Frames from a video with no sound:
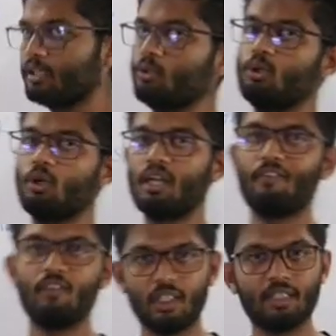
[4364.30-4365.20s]
Now, you all
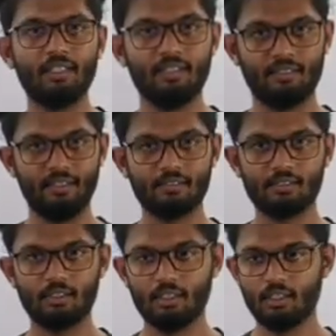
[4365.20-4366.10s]
have learned these
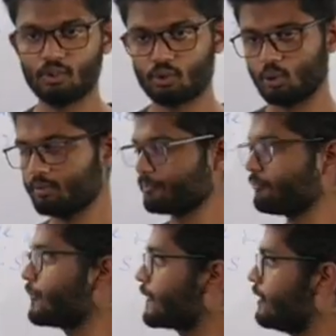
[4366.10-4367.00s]
things. So,
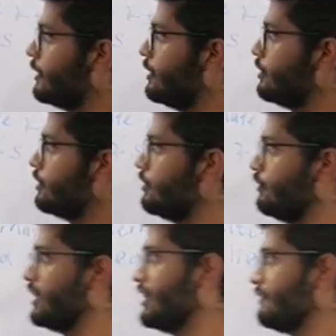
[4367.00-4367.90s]

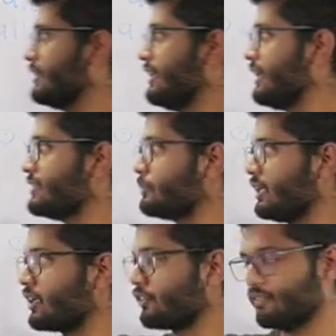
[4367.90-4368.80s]
whenever there is a
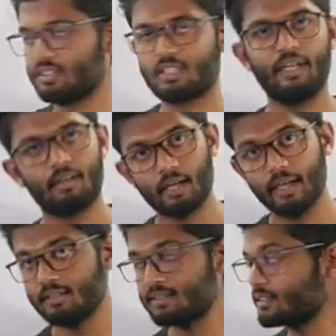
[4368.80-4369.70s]
pair of straight
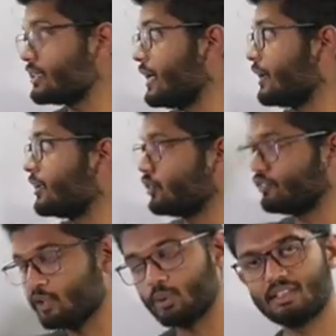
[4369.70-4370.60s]
lines, and
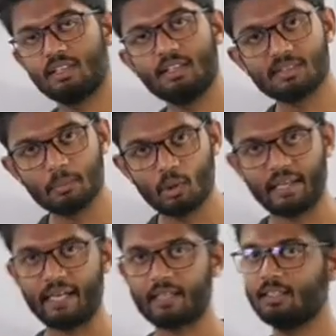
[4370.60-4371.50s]
if the question is
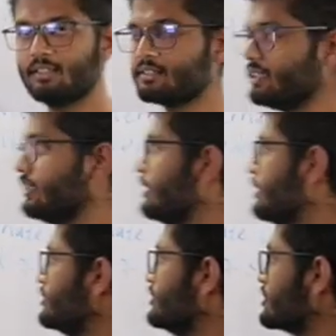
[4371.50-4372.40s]
about angles,
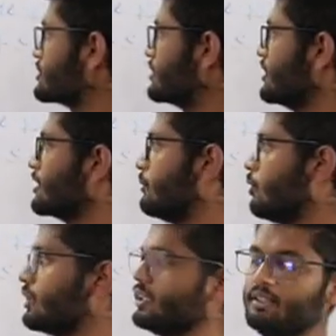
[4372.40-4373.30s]
just think
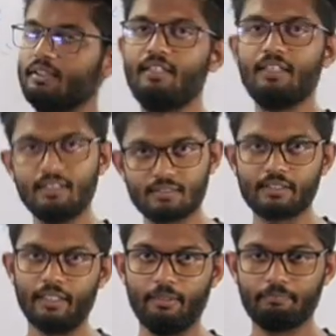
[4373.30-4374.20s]
about these
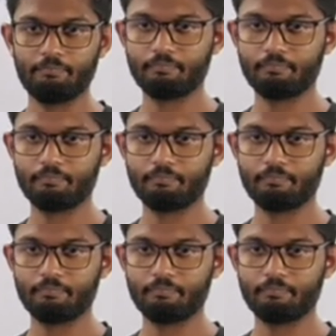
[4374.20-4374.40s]
three.